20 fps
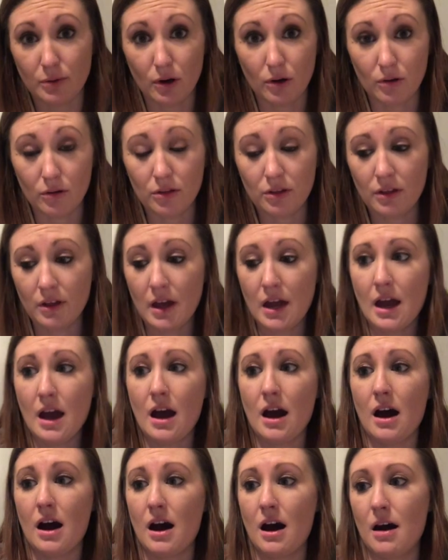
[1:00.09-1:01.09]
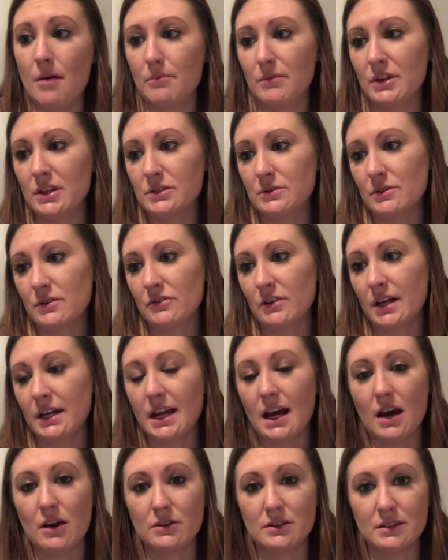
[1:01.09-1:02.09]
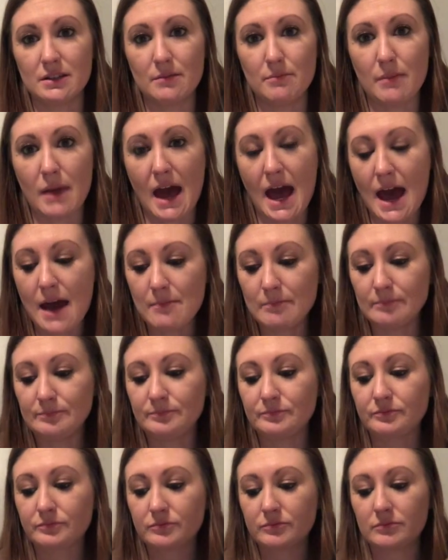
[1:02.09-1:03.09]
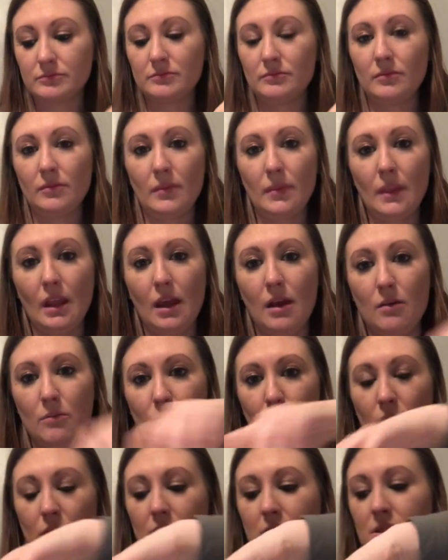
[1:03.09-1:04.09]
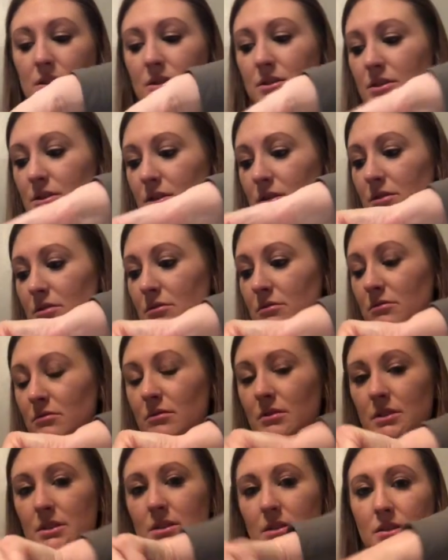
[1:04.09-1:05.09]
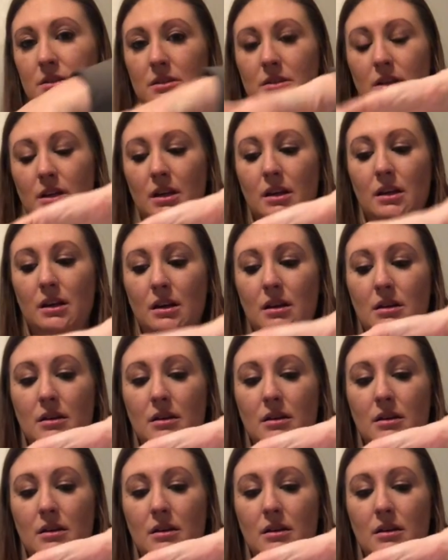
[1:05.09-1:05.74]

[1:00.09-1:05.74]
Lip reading: both. This one right now is the matte. And what I do, let's see.